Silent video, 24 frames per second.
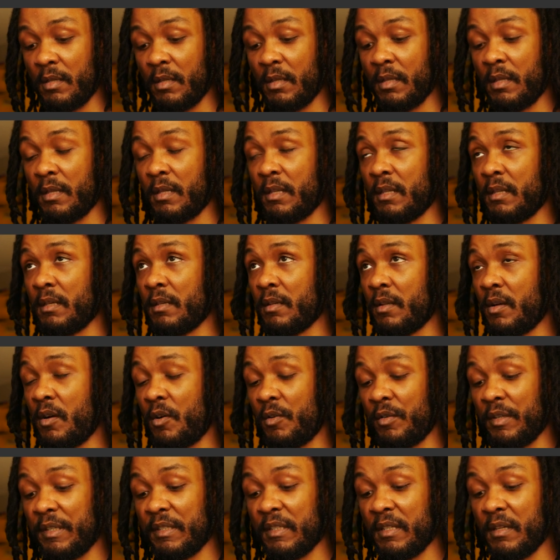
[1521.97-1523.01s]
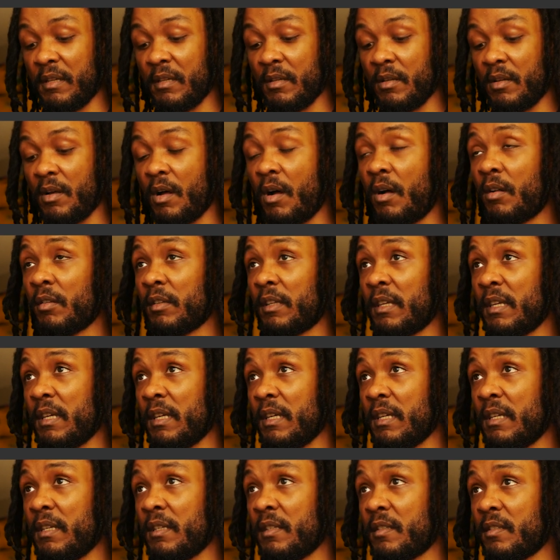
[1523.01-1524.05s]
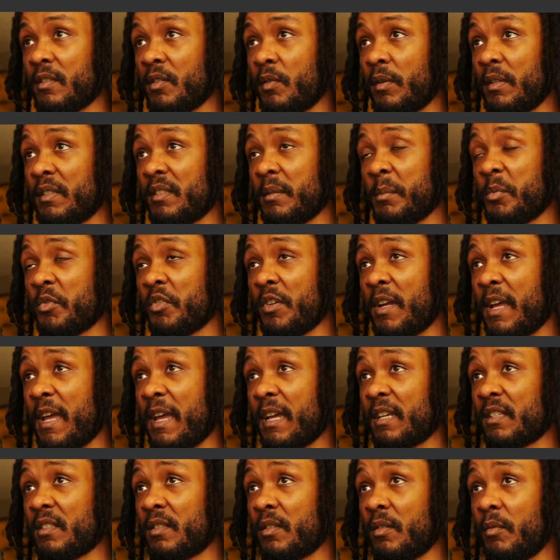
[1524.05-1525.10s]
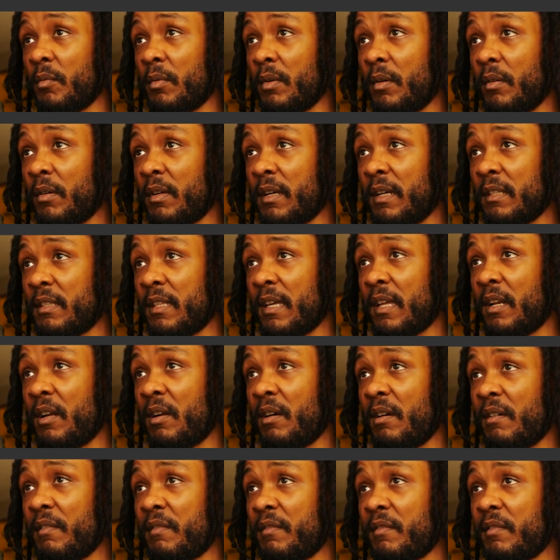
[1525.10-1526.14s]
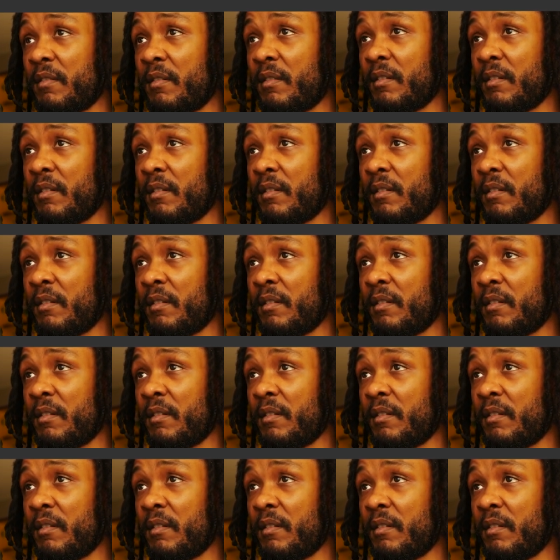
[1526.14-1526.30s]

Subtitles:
And holding the Alt key so it subtracts, we're going to cut that off.